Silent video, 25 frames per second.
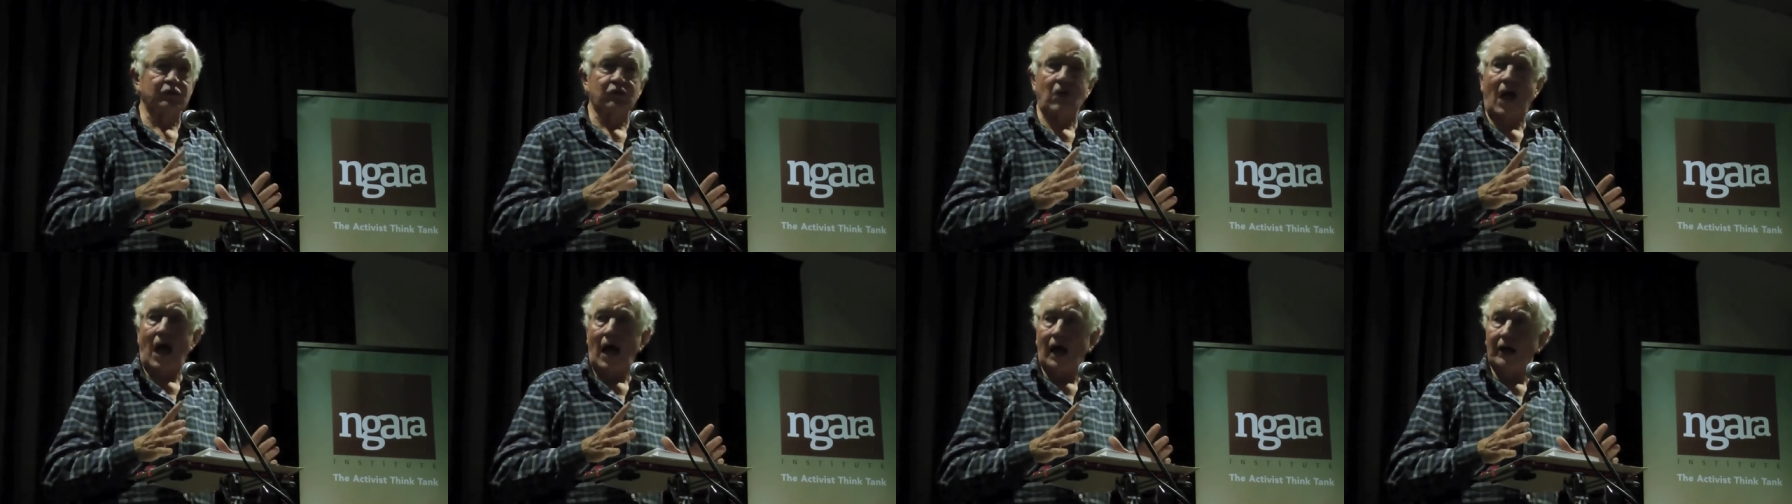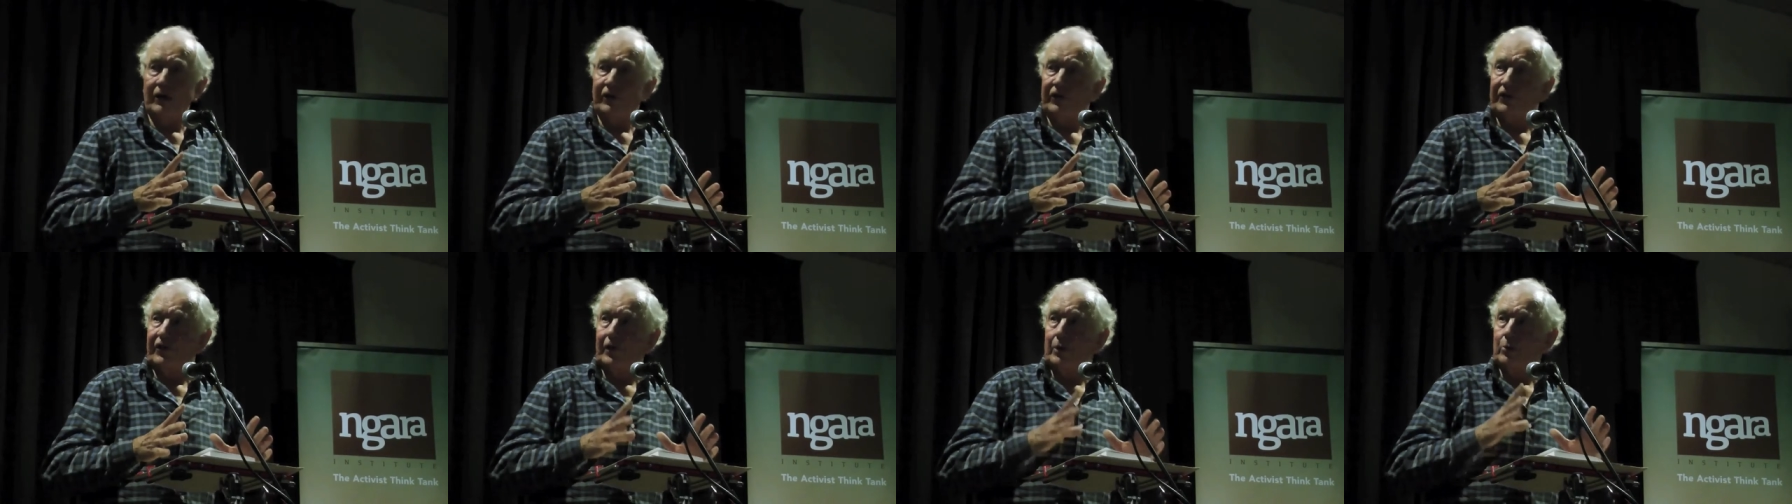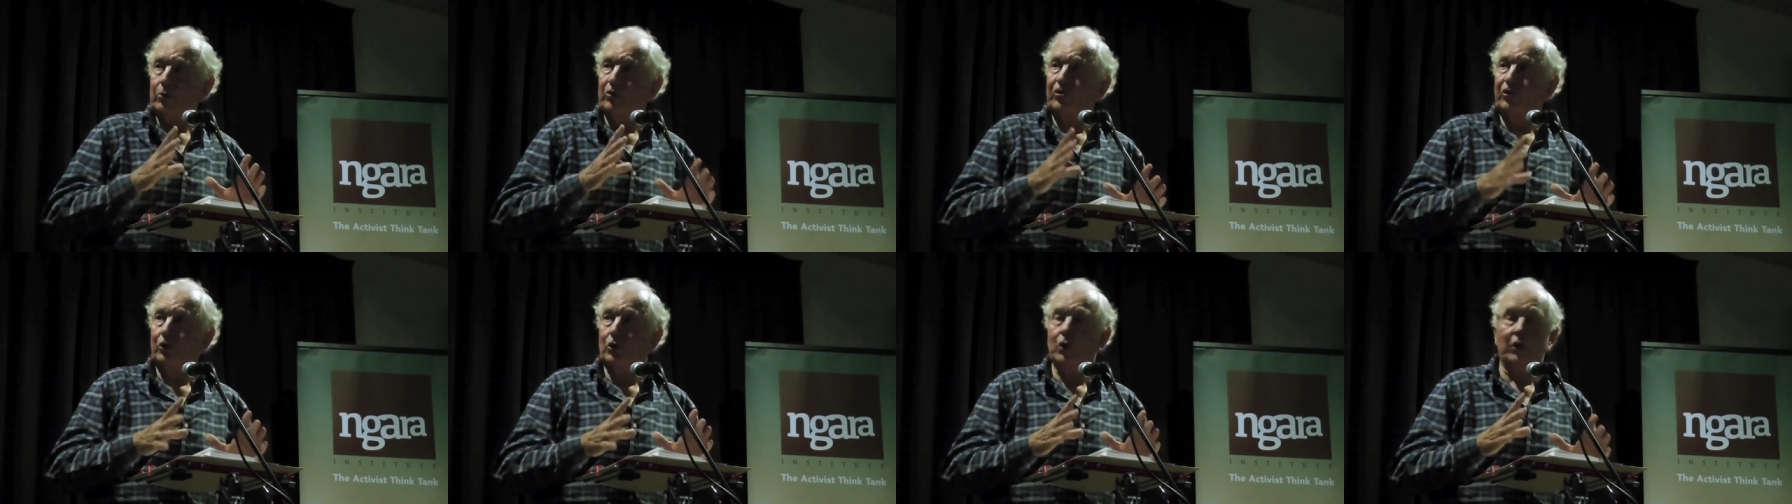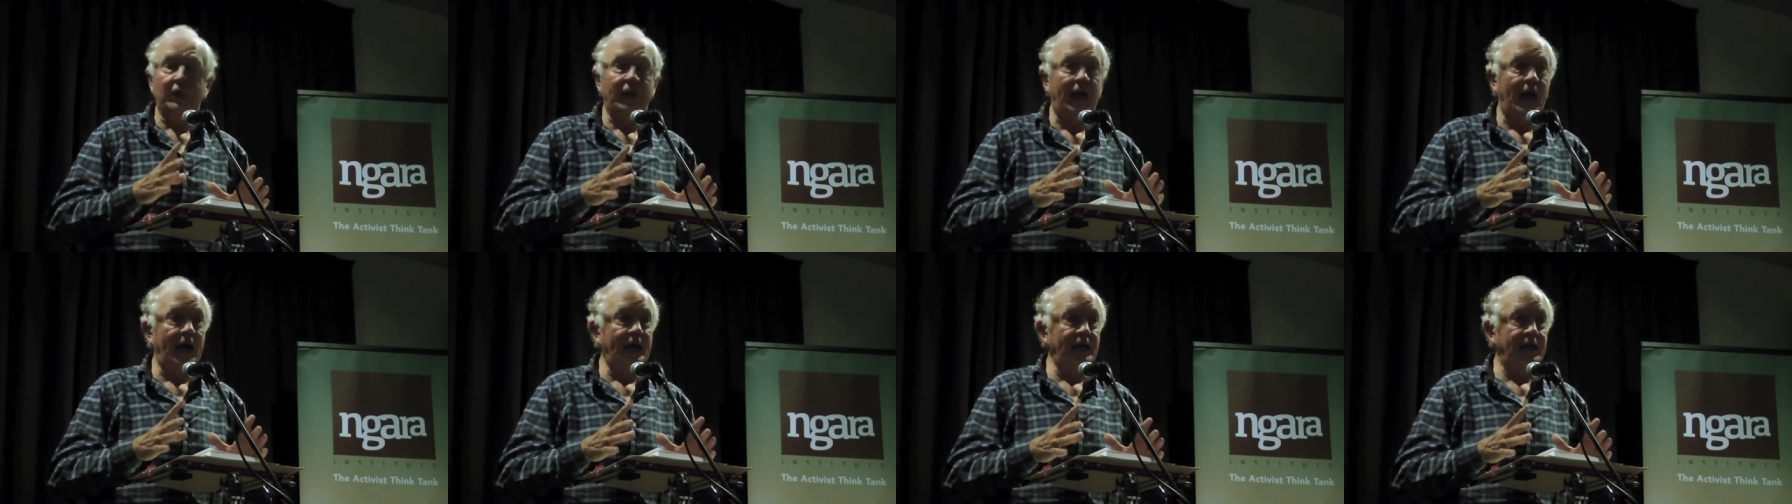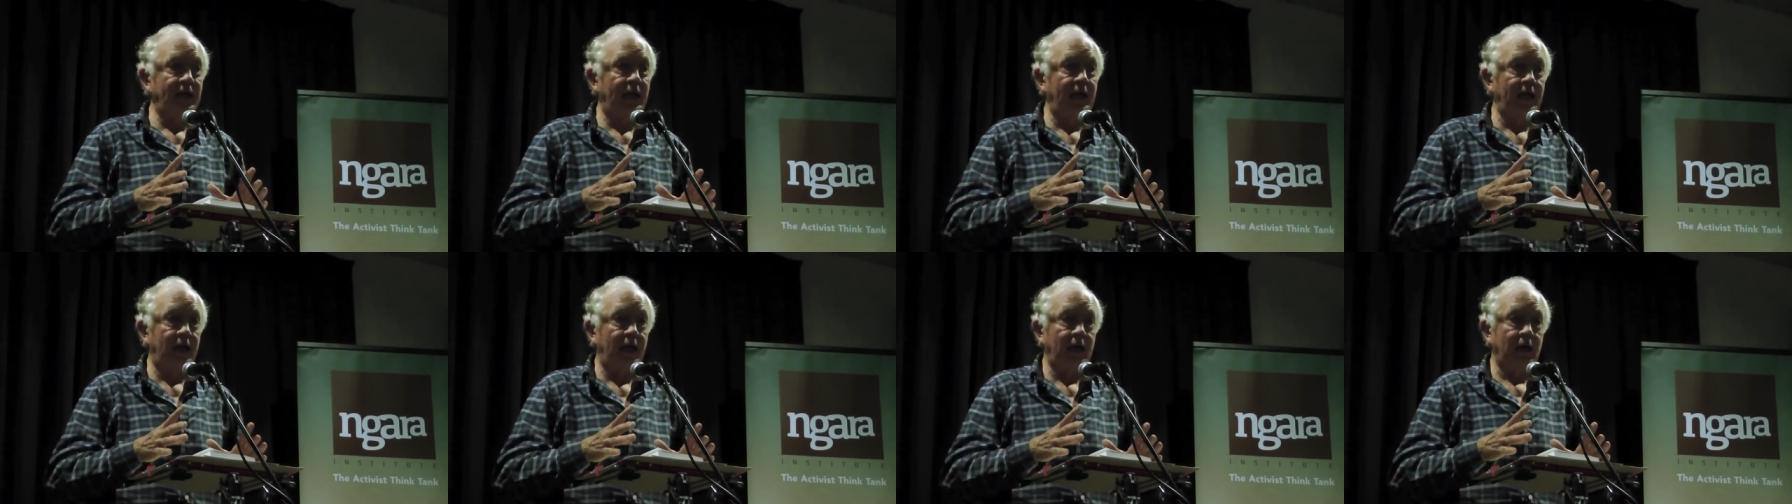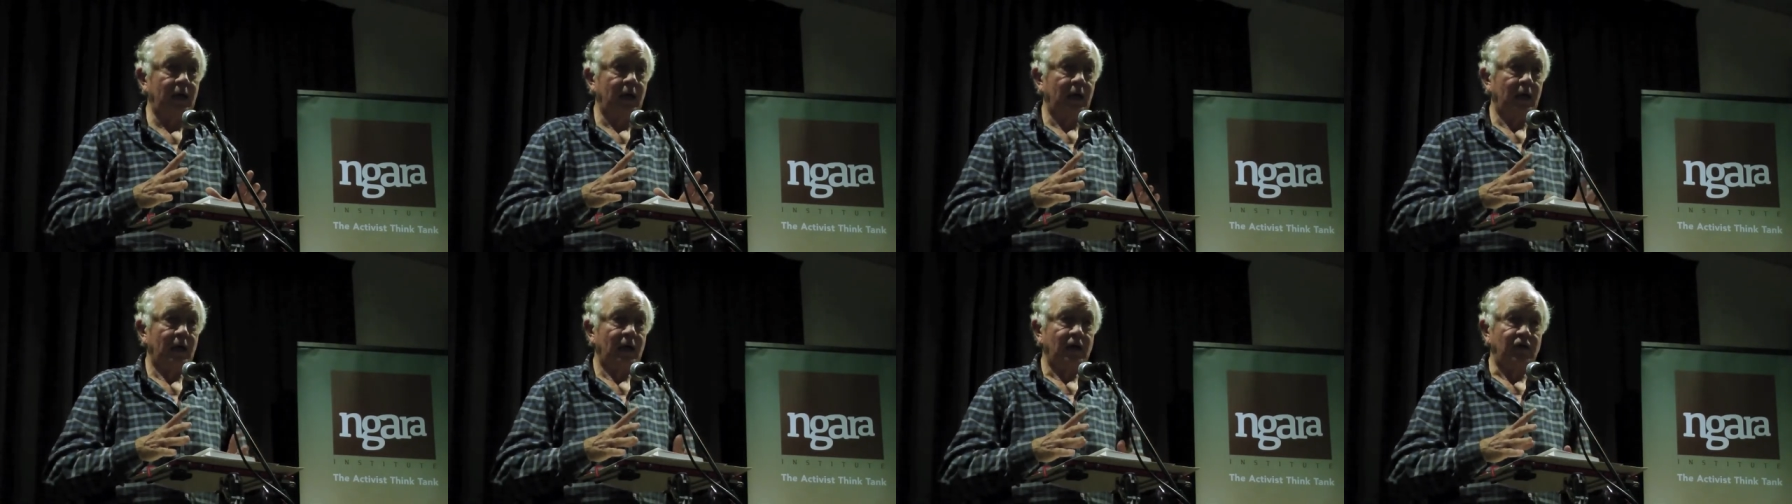Ranch that it was a good
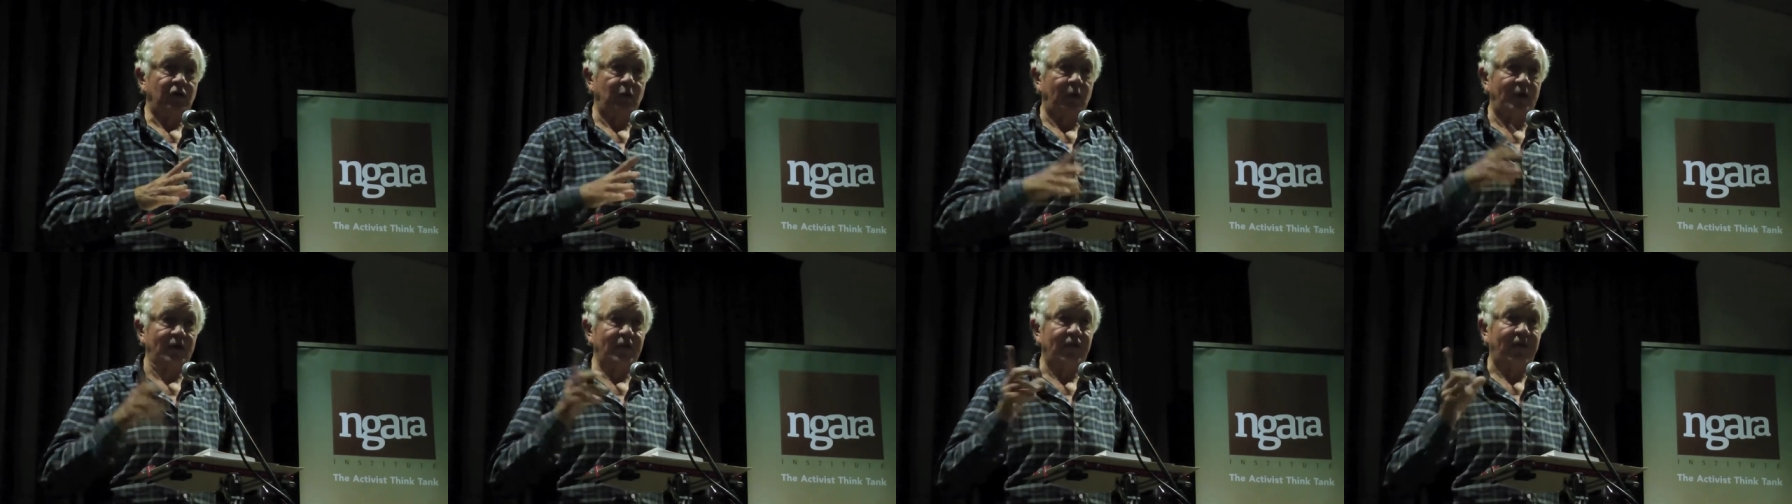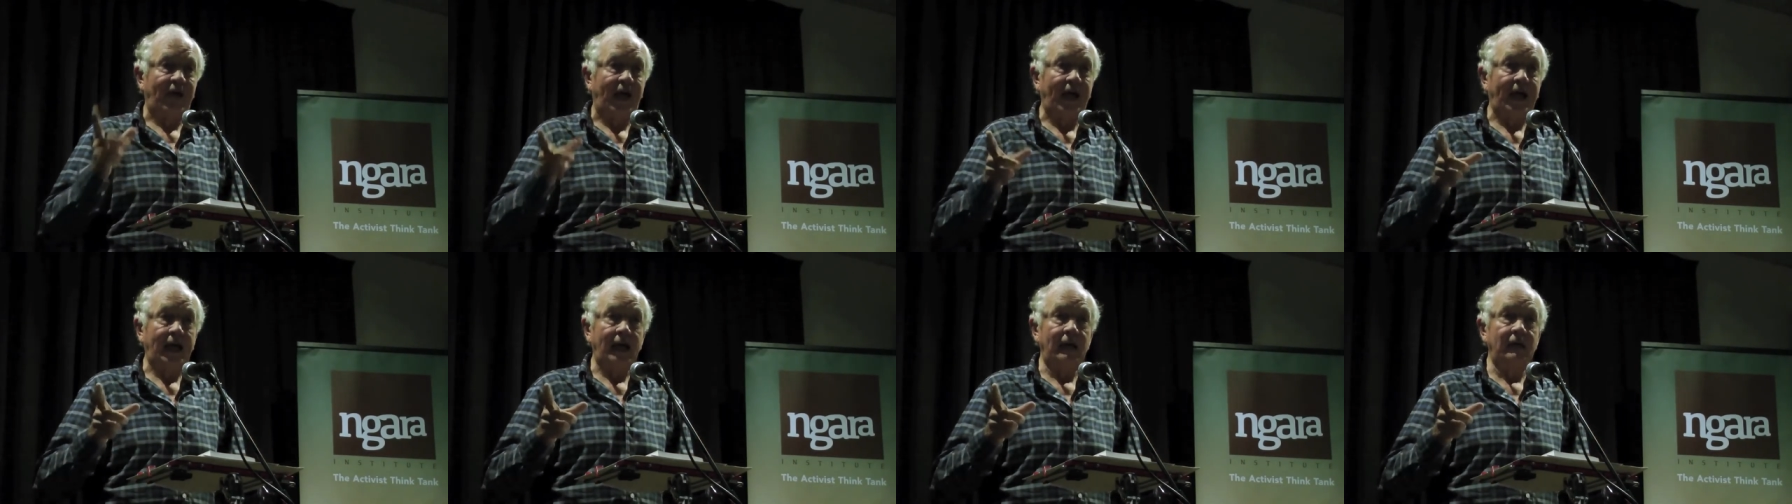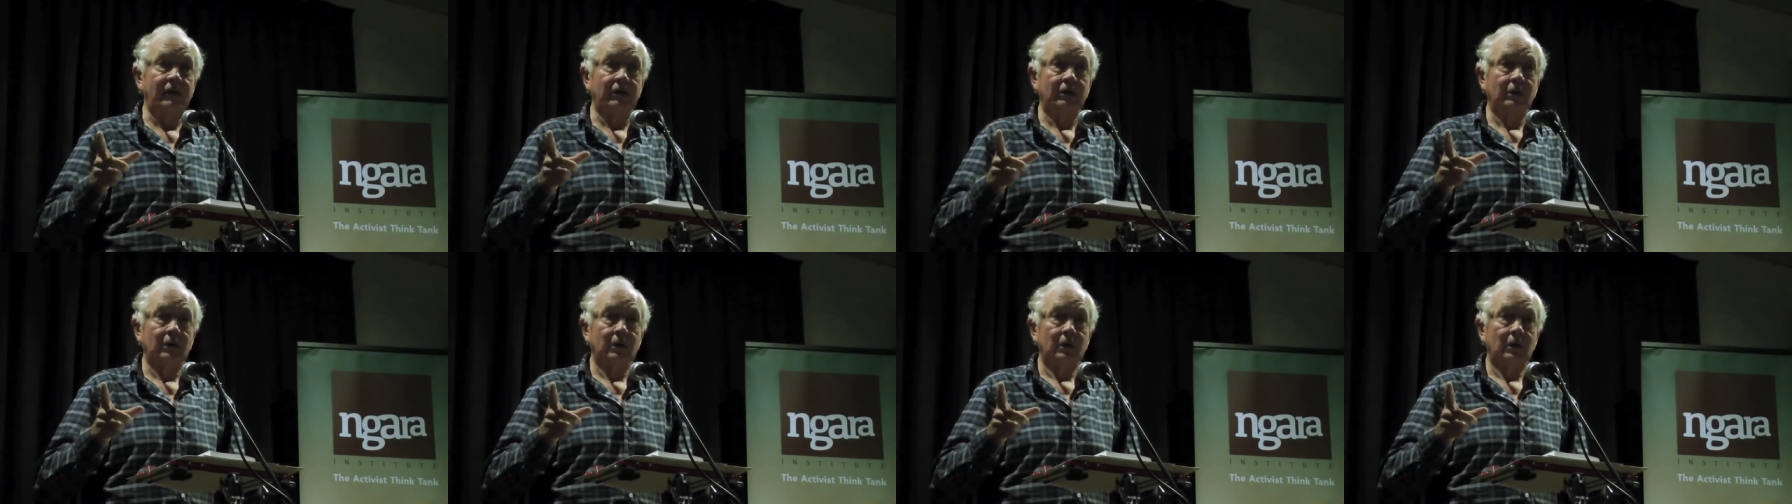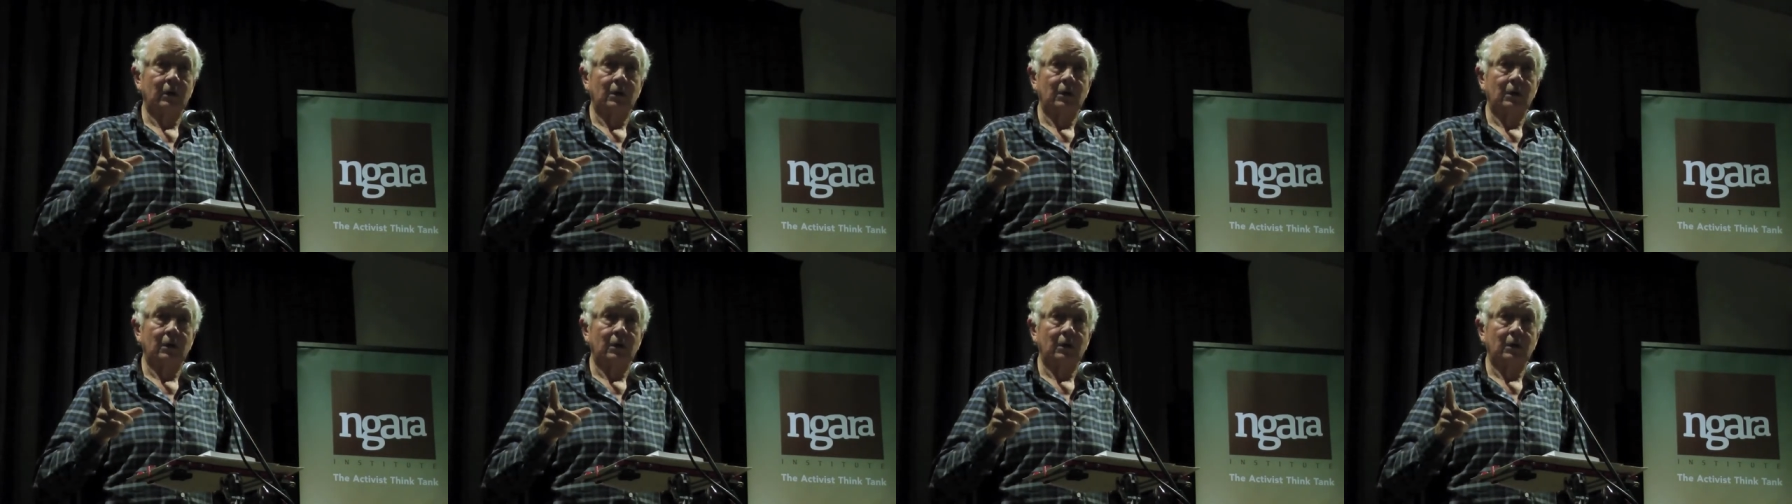idea to invade